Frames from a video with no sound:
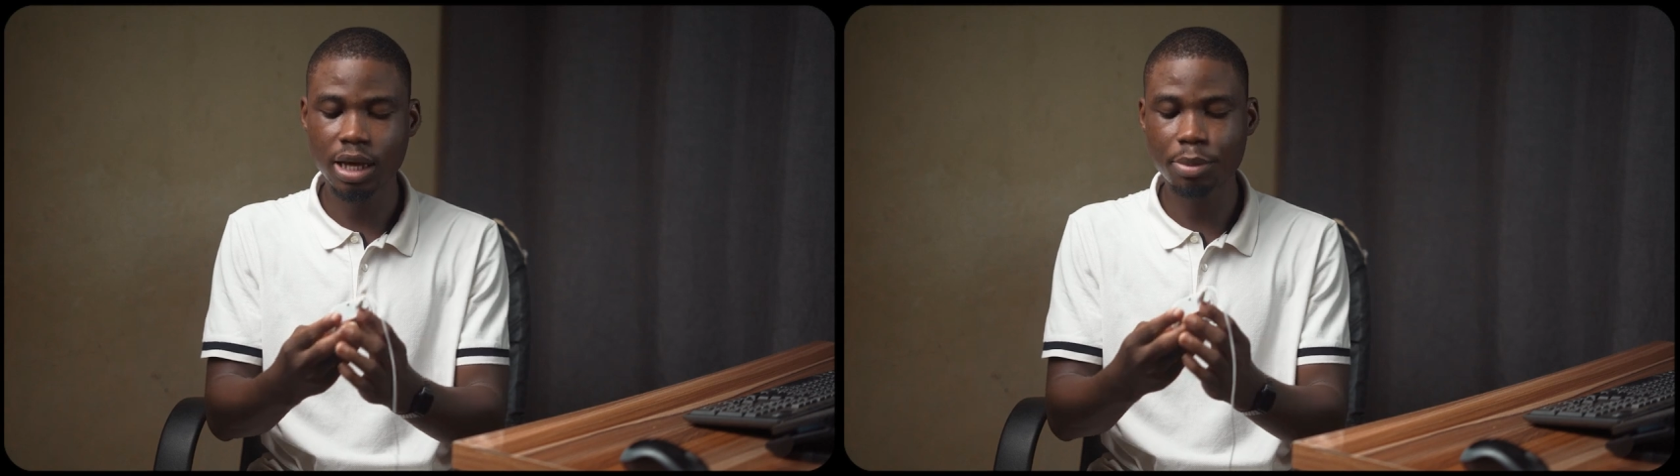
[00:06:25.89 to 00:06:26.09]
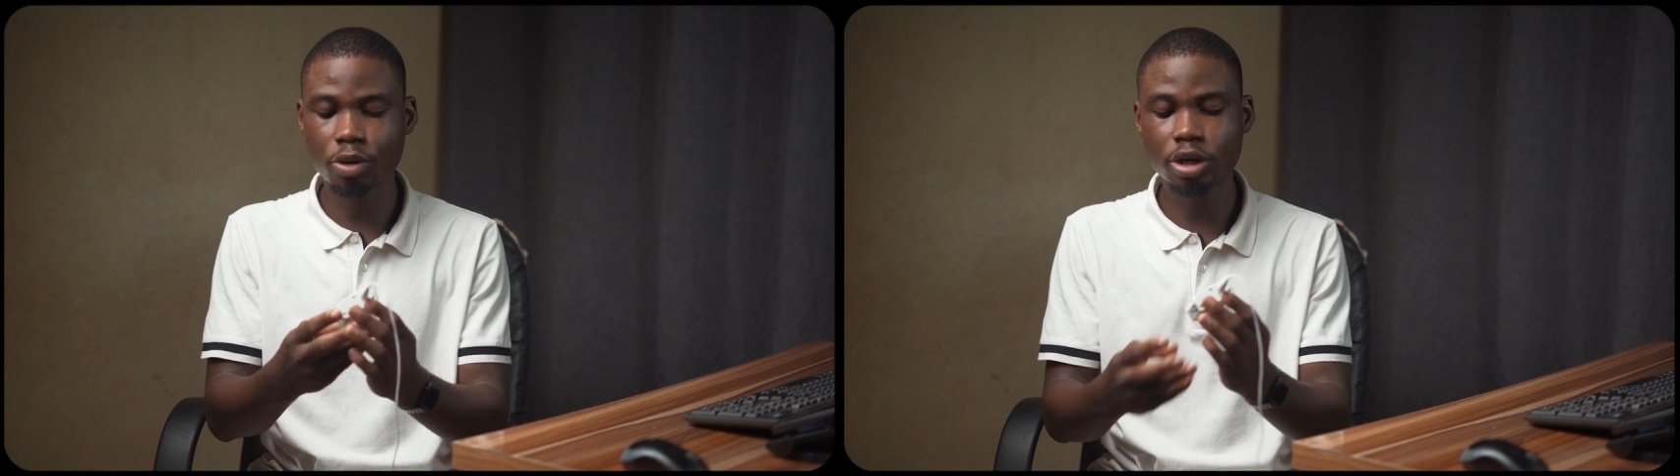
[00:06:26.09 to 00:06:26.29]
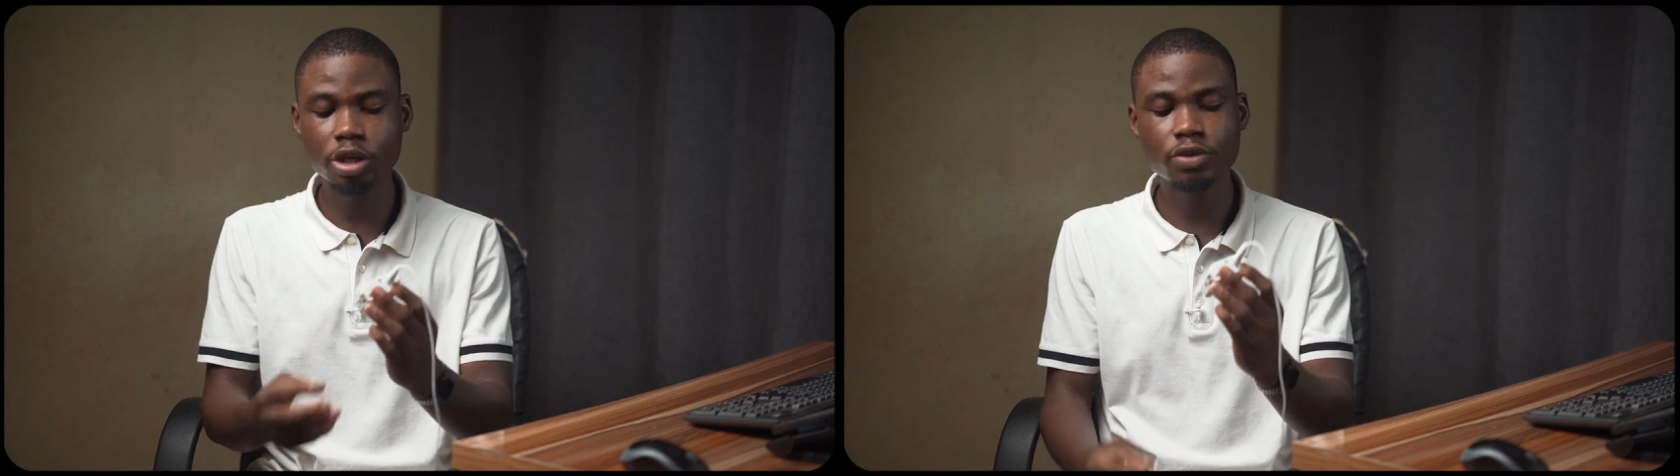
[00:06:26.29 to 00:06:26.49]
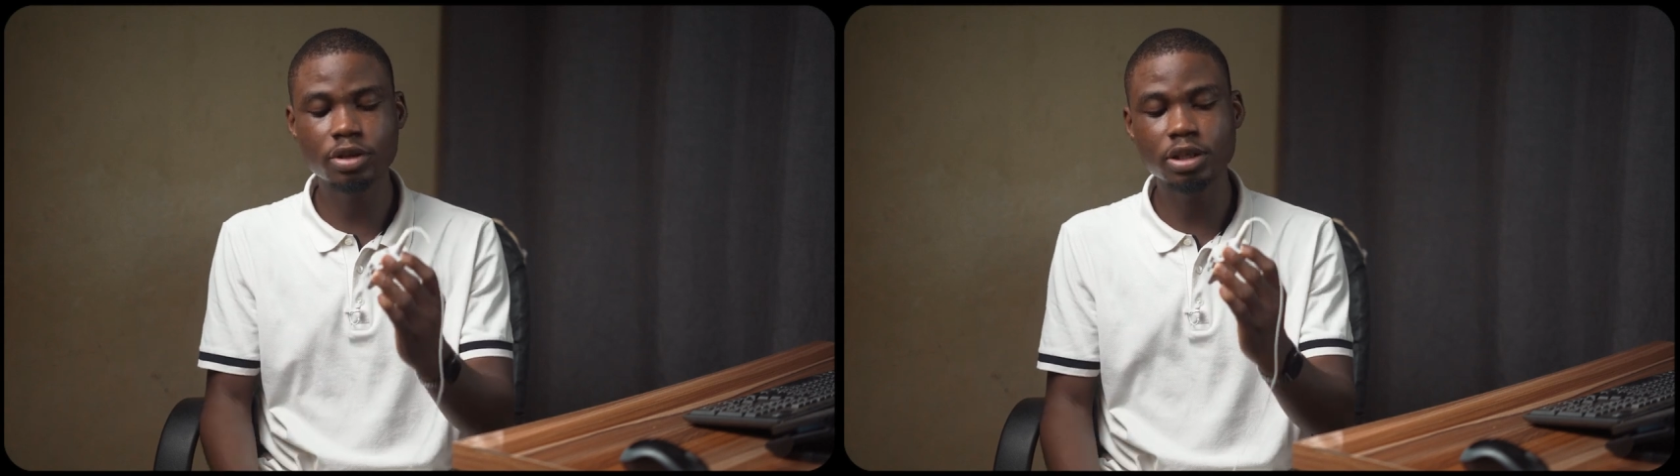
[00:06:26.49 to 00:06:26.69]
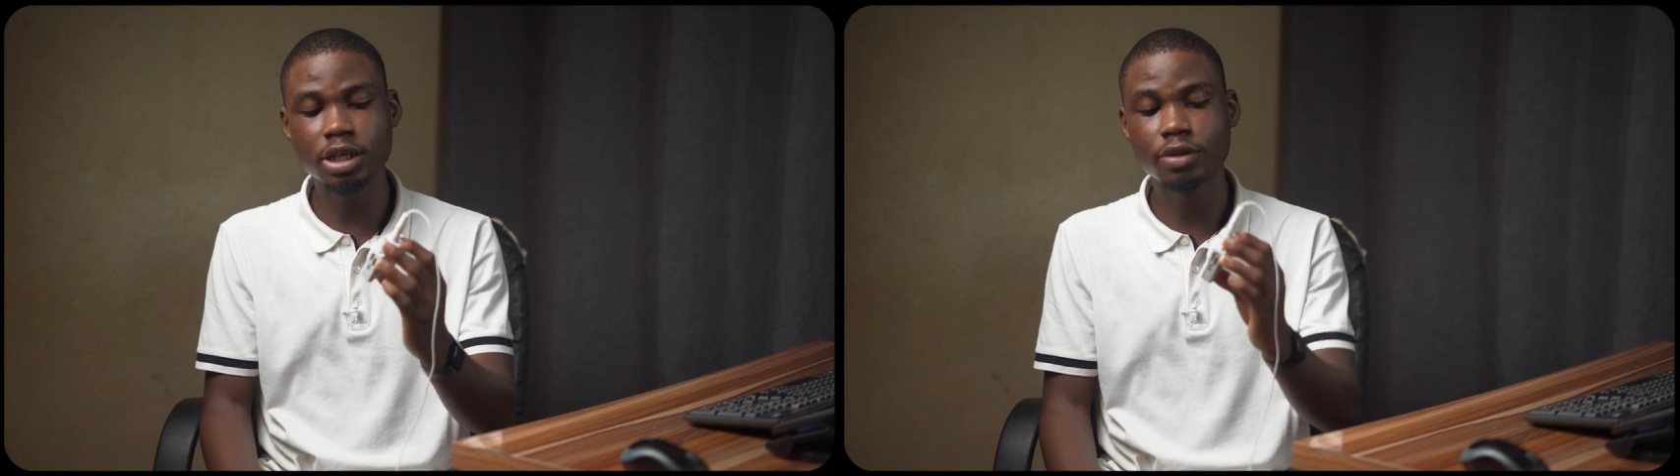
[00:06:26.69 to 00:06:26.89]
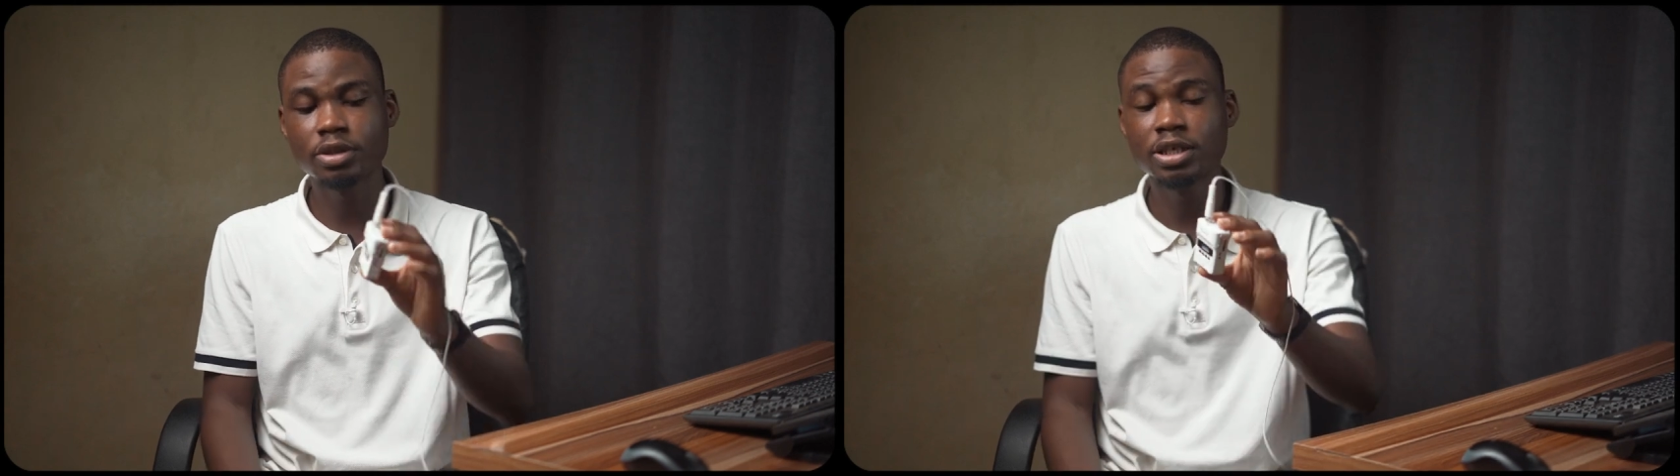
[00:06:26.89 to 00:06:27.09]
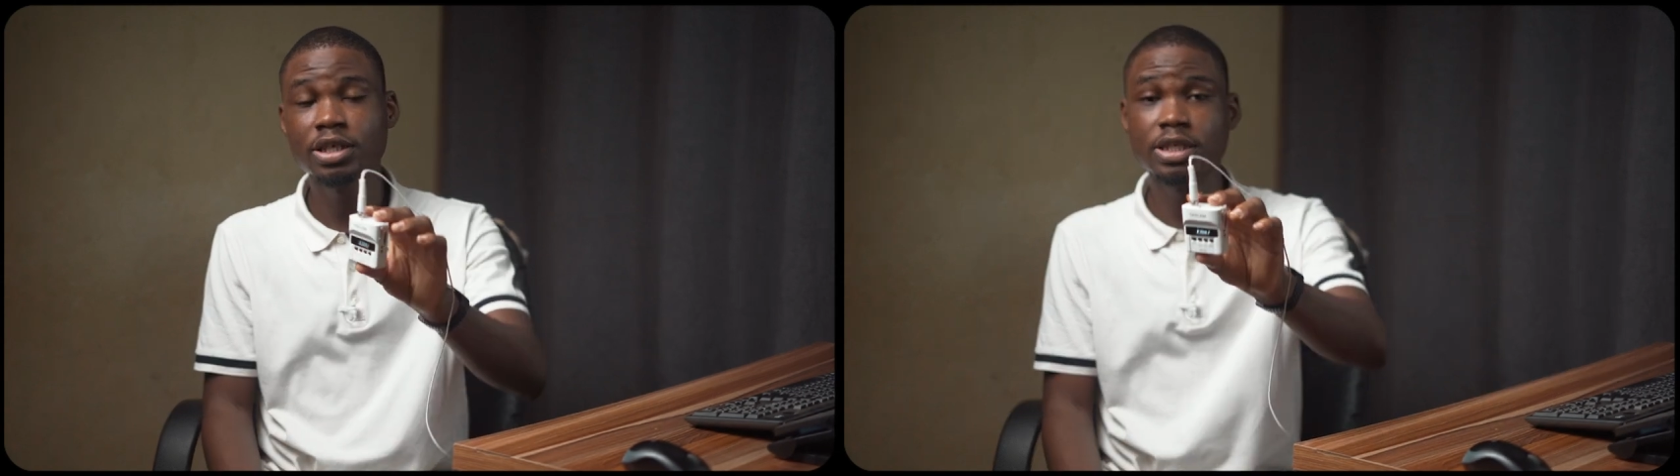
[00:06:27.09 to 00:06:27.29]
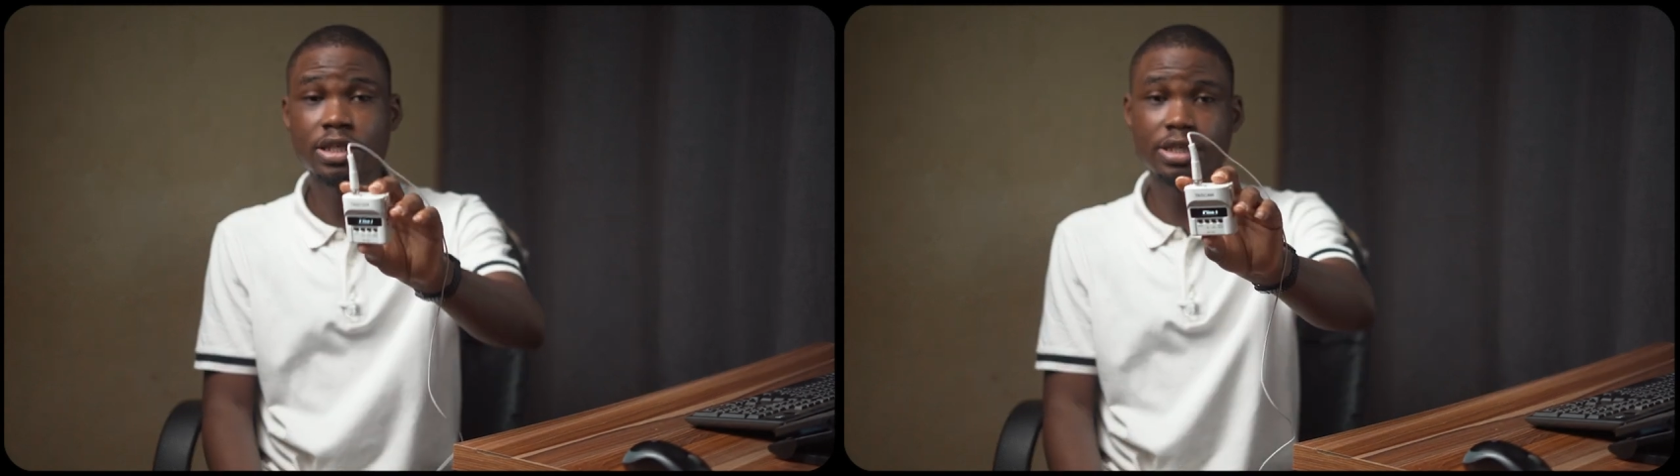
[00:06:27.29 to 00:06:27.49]
I'm currently using it now,
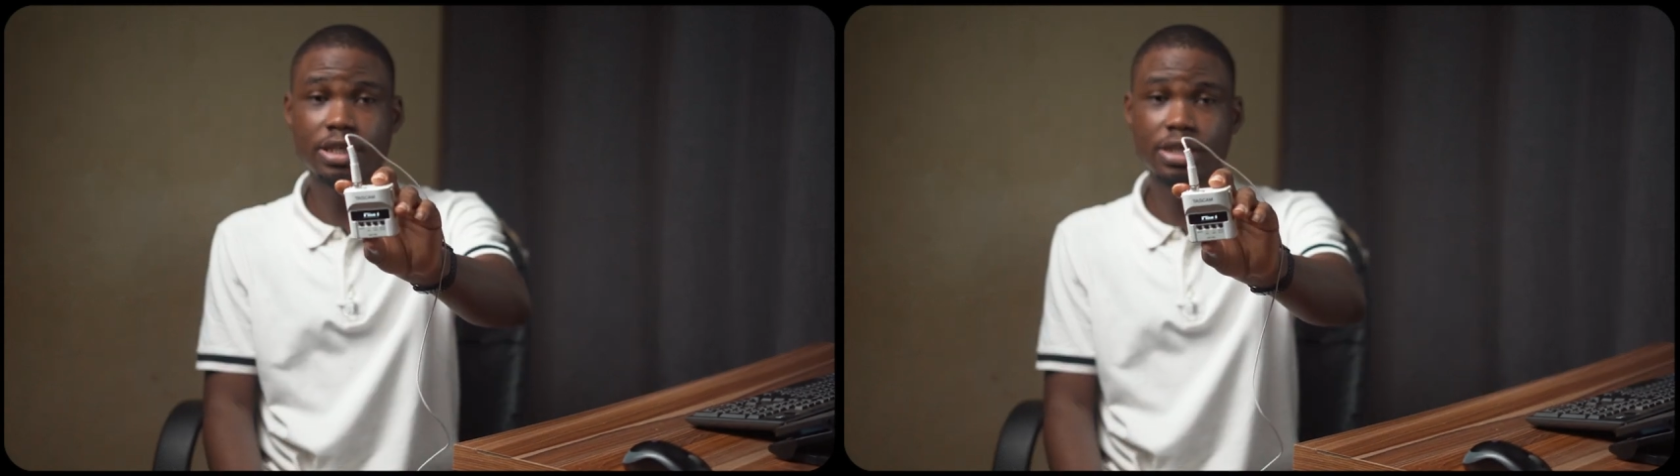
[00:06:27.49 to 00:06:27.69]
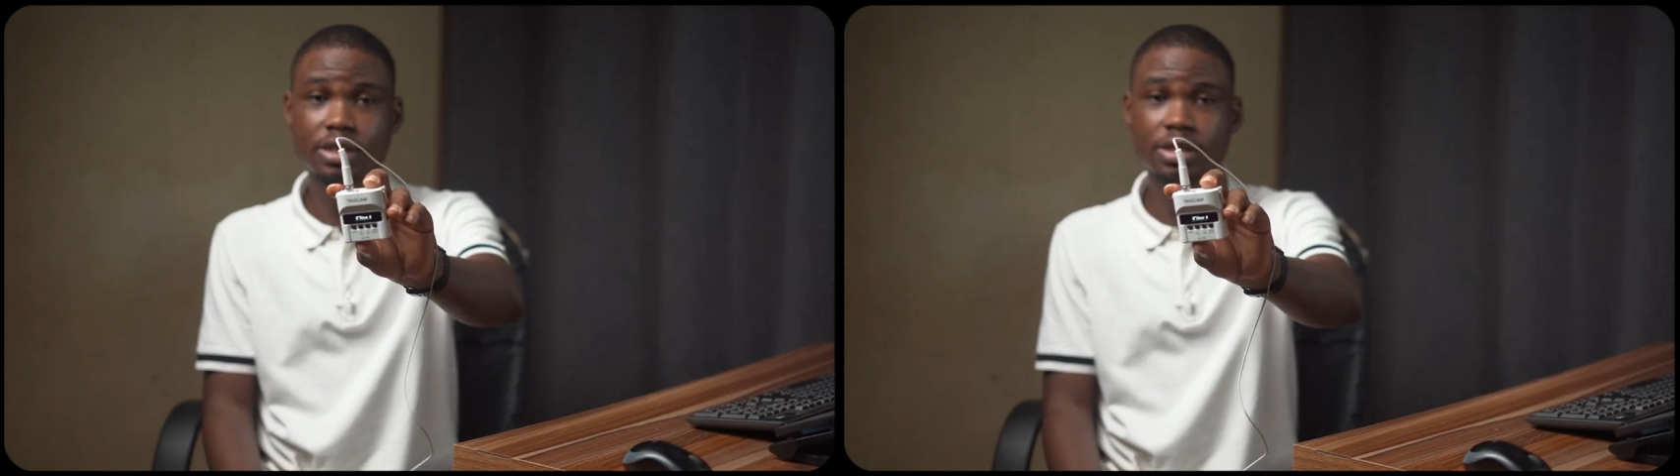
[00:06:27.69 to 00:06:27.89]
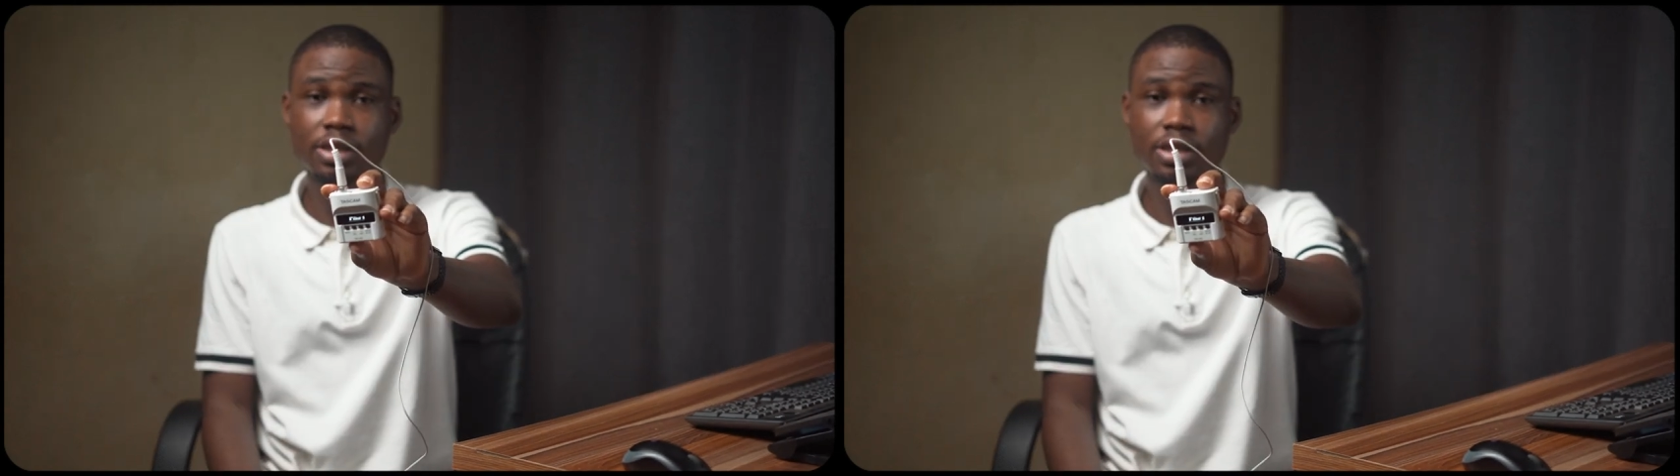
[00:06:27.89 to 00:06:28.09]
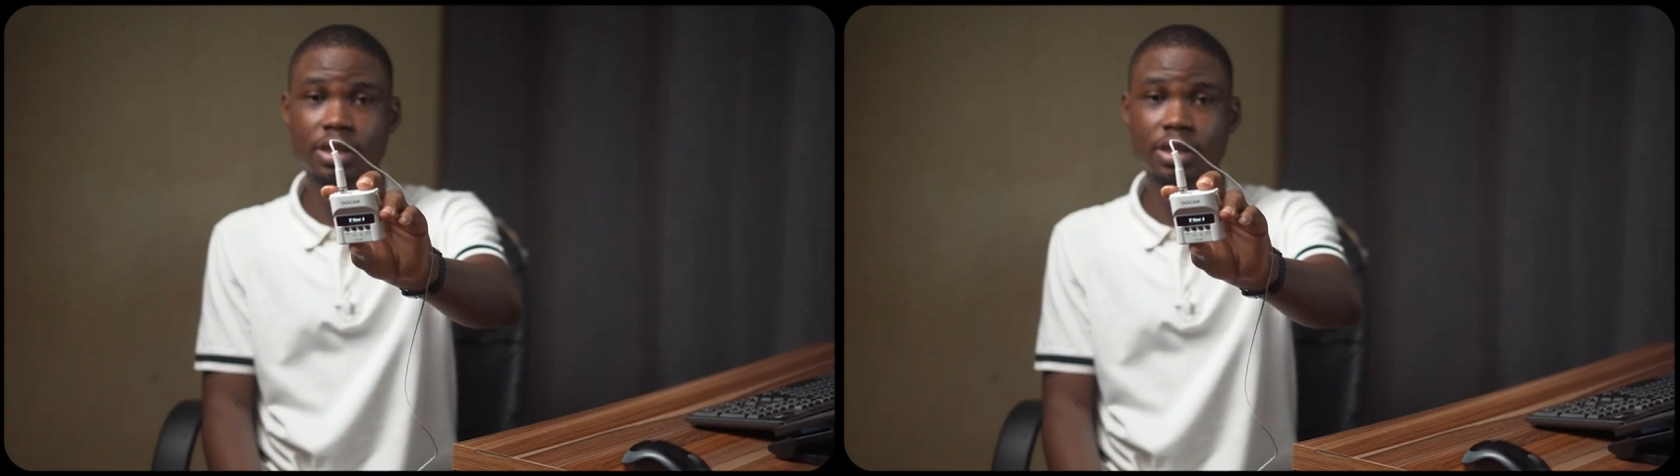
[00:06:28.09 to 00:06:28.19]
is this.